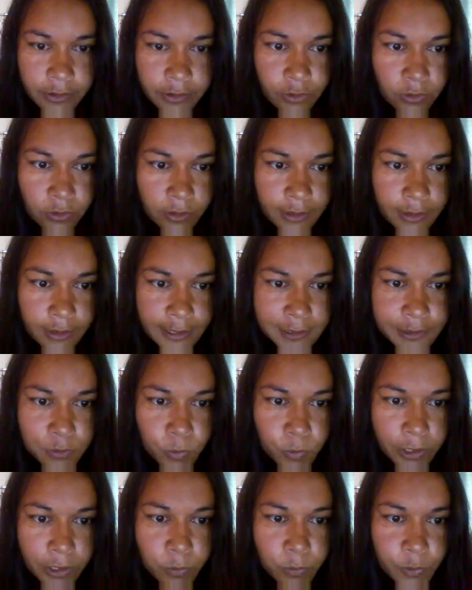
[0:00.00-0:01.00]
And the
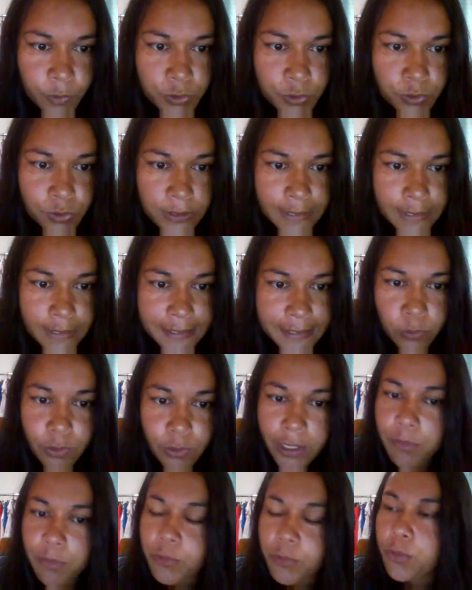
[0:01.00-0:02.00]
last one was to
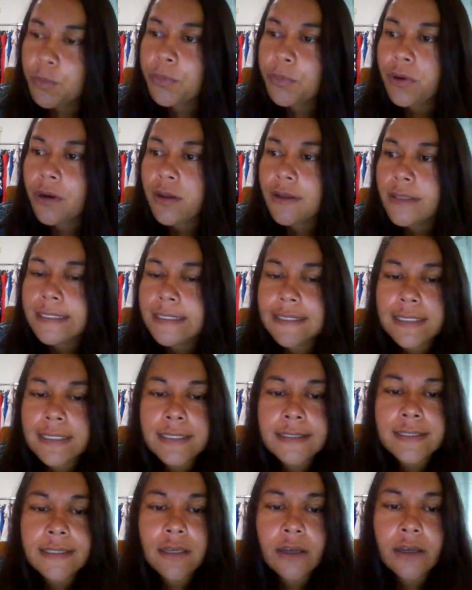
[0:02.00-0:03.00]
describe the
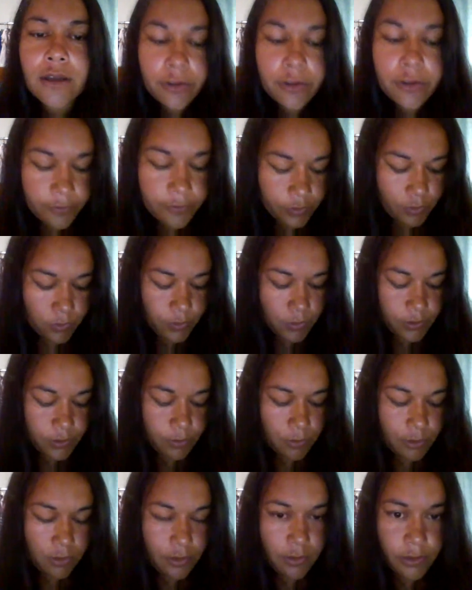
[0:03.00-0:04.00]
process of
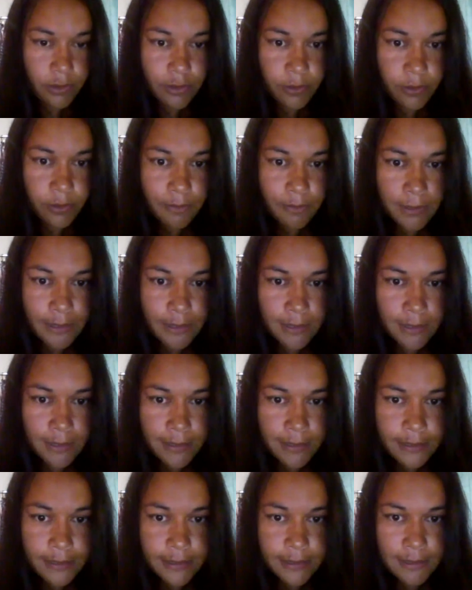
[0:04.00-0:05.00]
autosomal
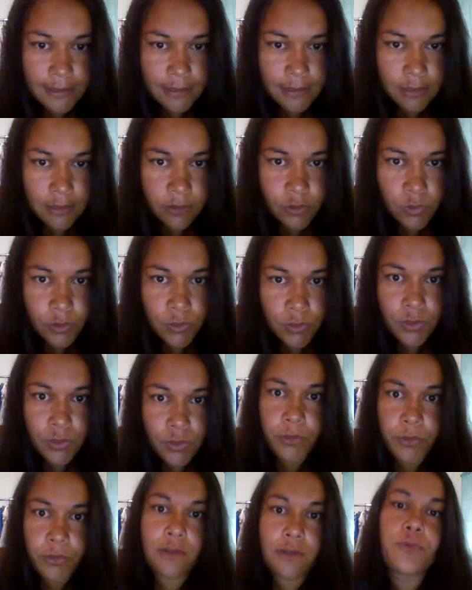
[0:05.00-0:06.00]
dominant and
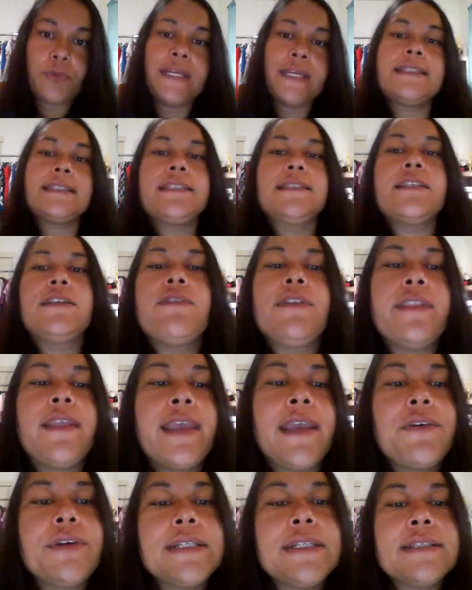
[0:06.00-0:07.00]
autosomal recessive
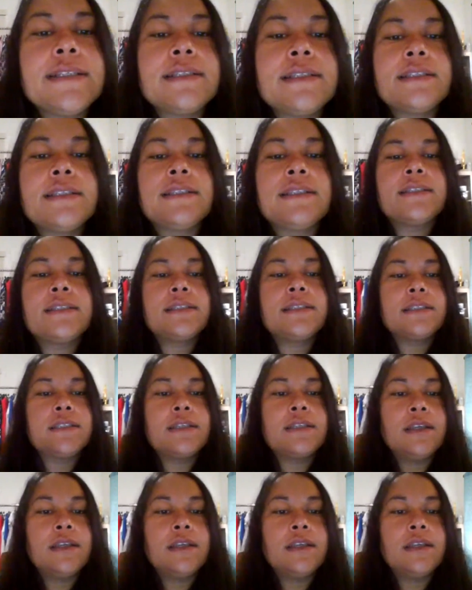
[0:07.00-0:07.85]
inheritance.